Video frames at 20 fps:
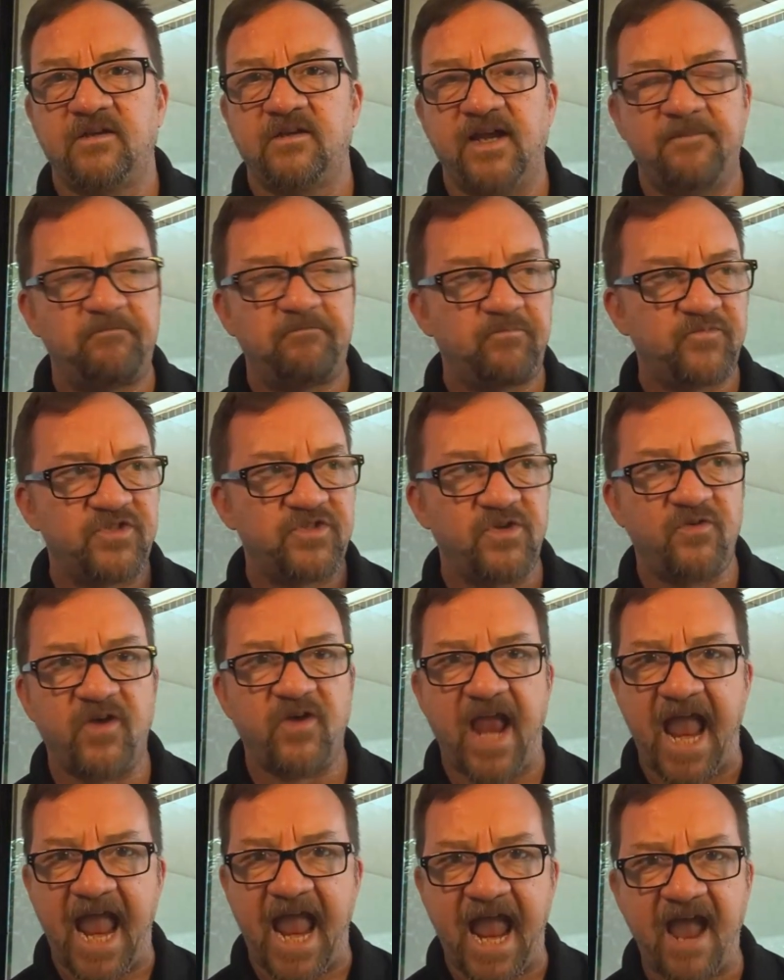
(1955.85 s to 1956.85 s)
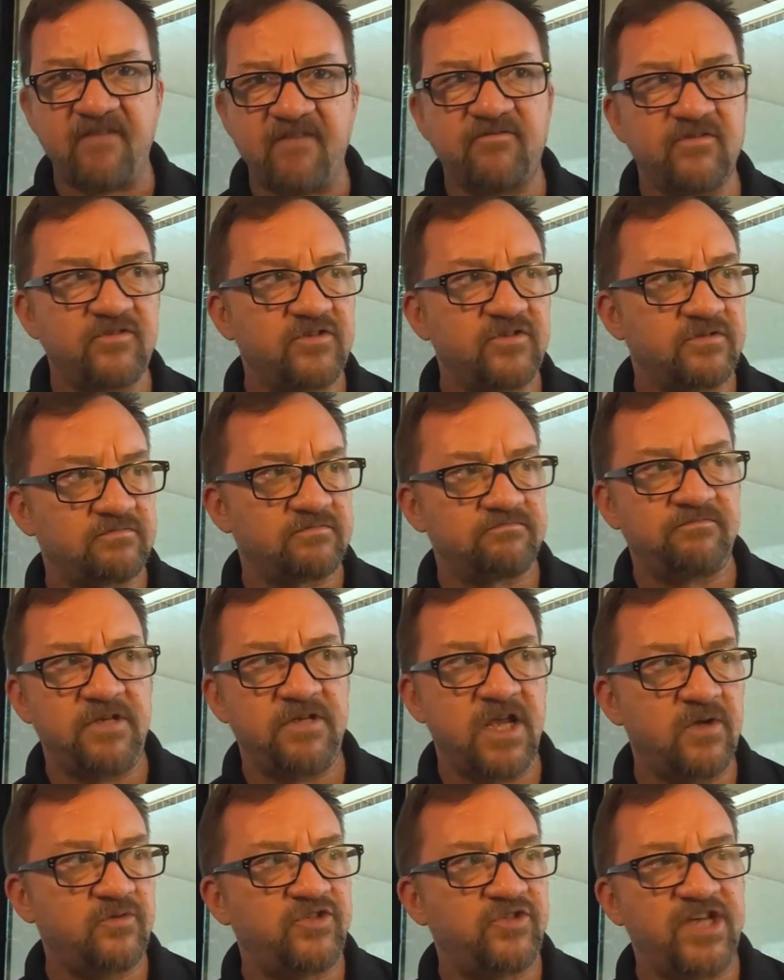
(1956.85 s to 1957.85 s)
Right? So your average, you know,